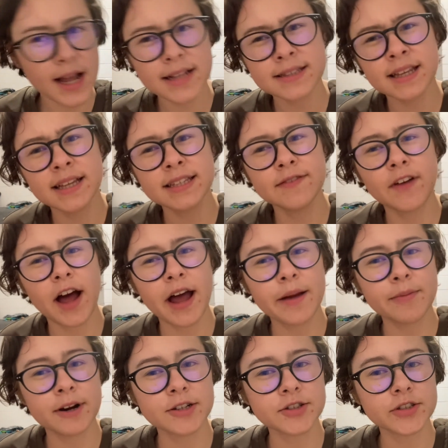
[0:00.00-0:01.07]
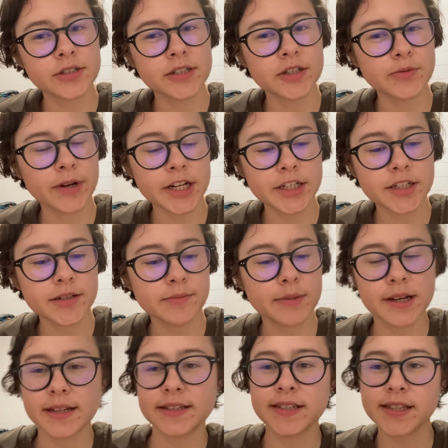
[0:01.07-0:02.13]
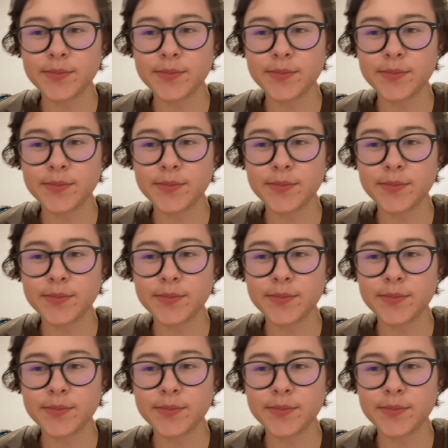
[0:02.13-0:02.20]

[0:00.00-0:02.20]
That's less of a high pressure situation because